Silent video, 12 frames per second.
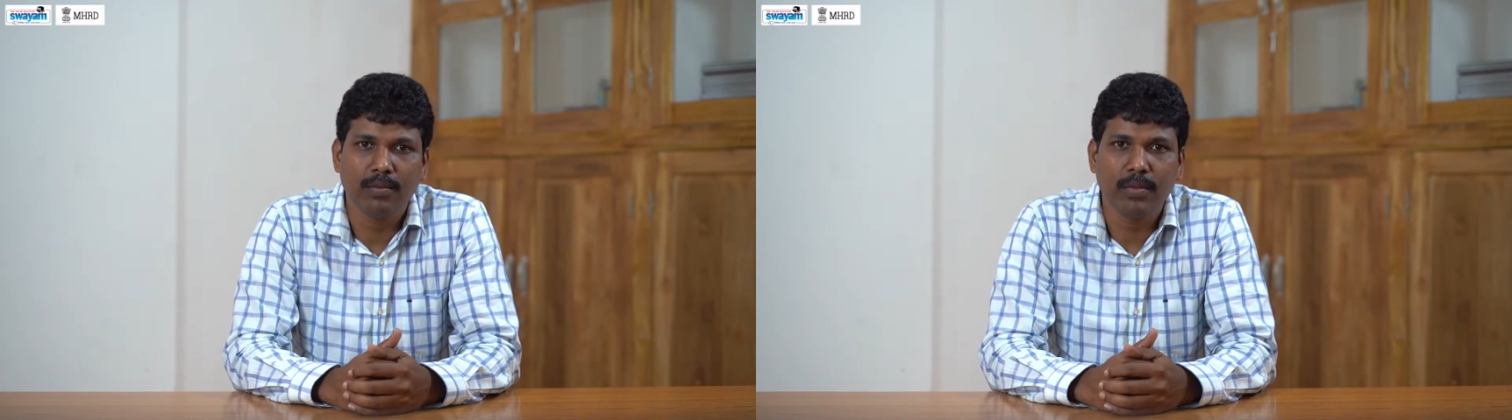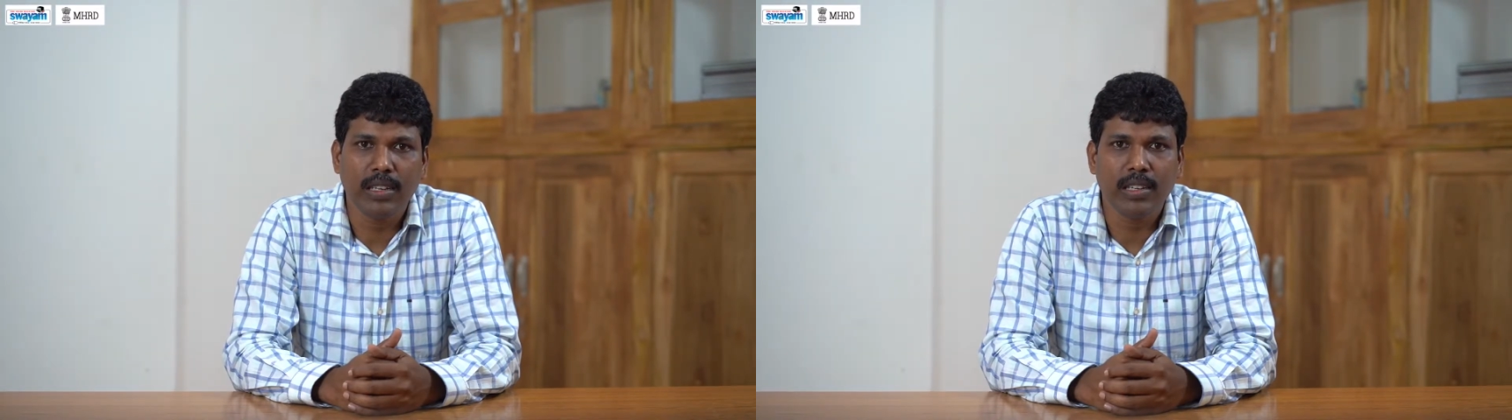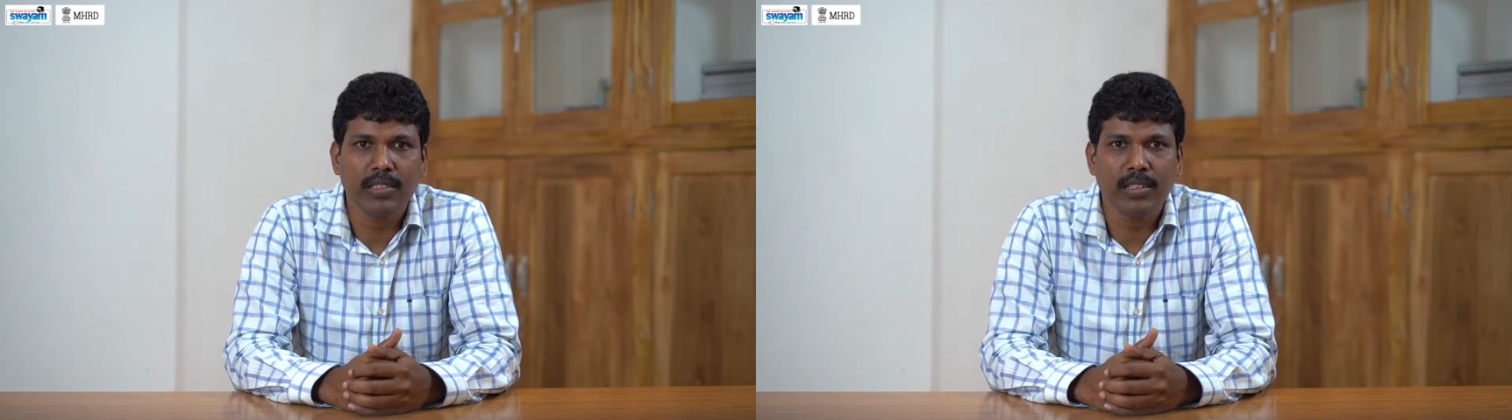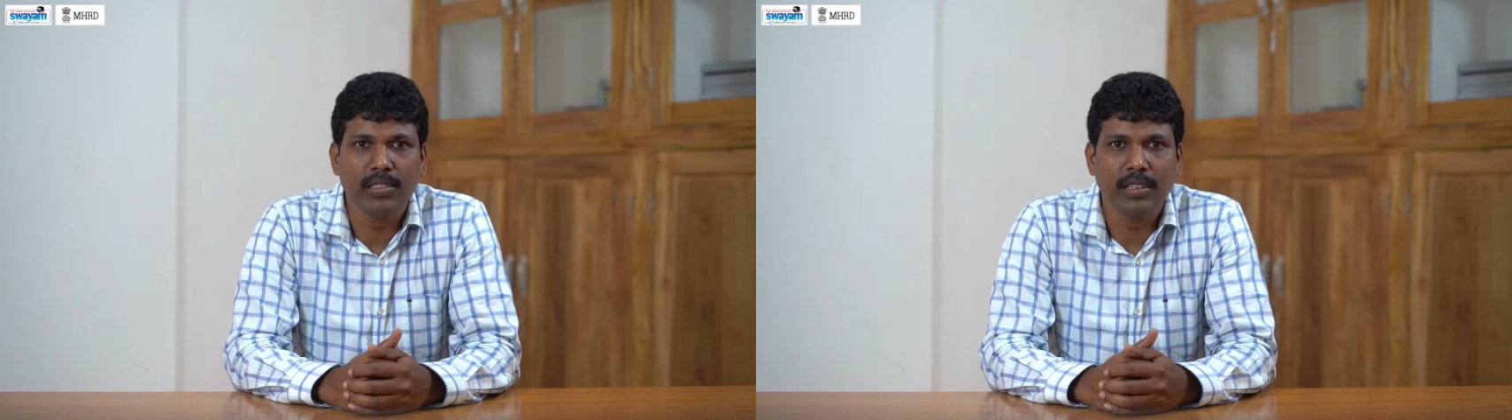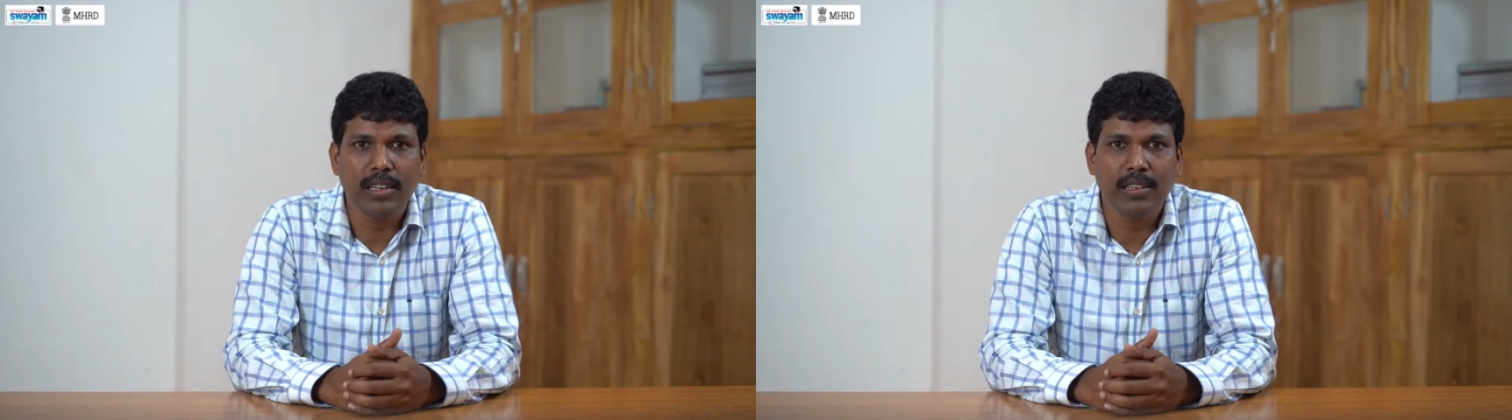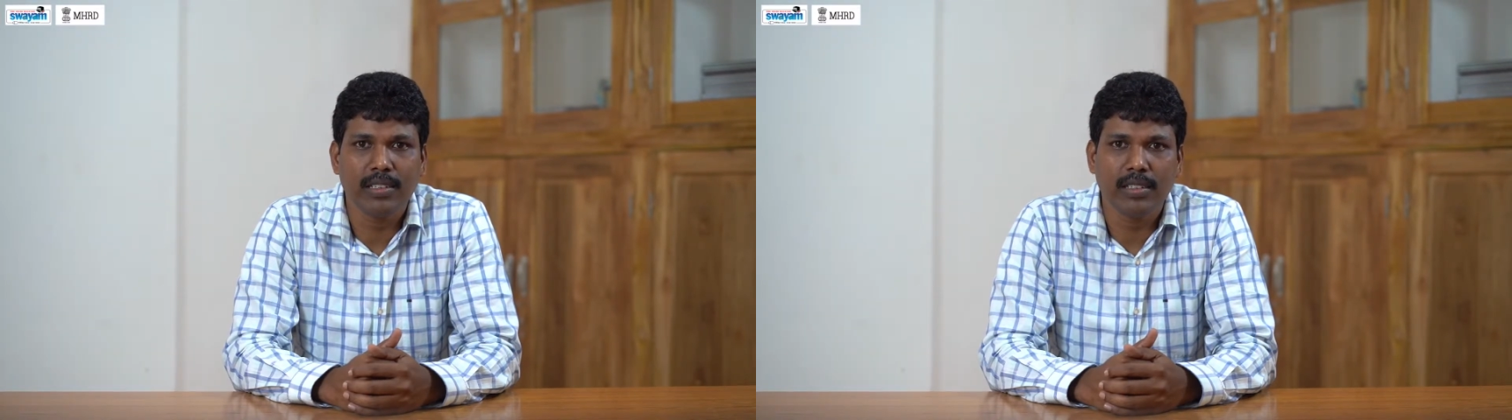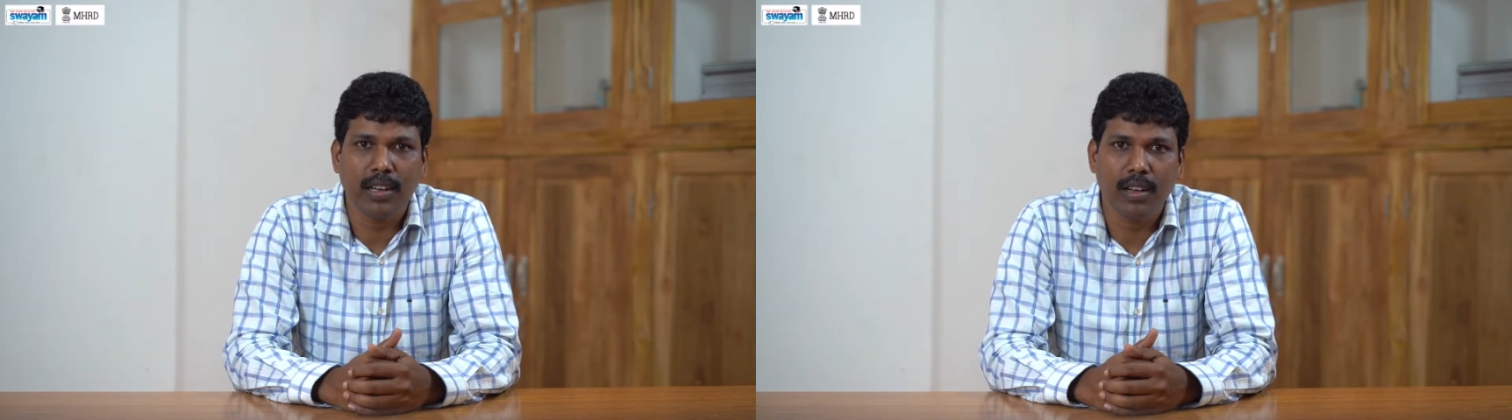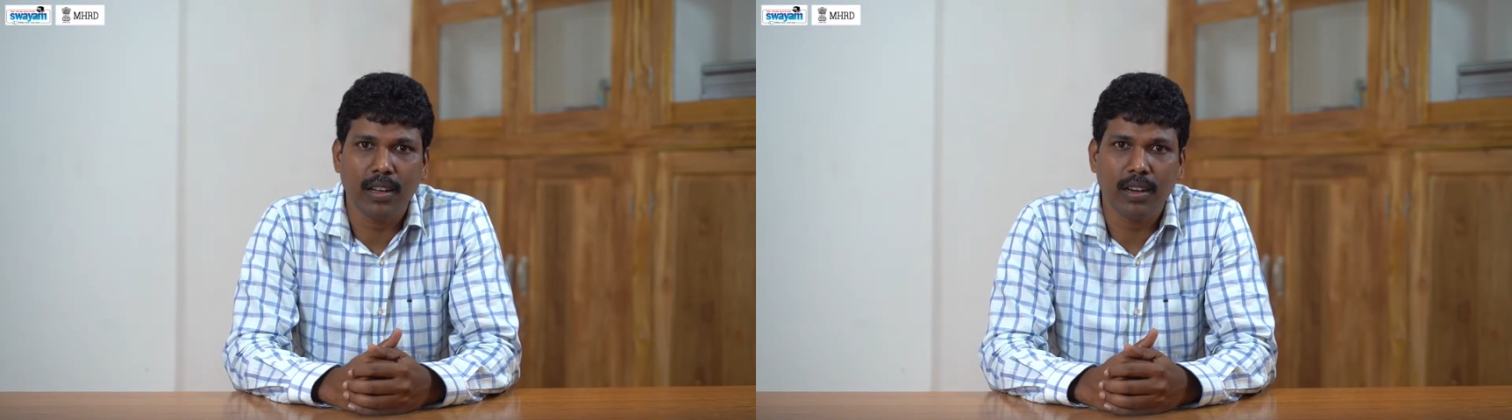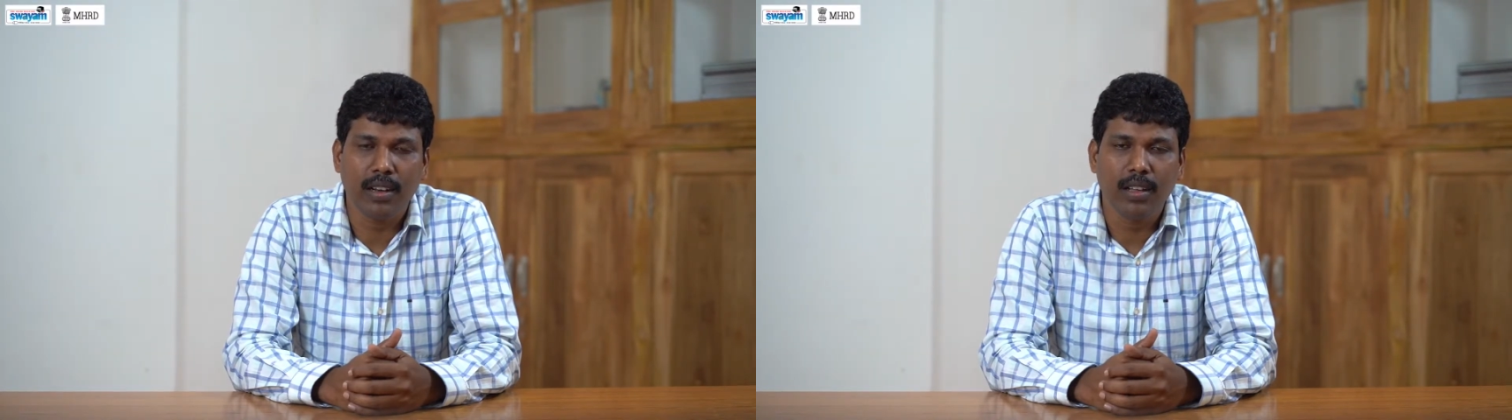My research interests are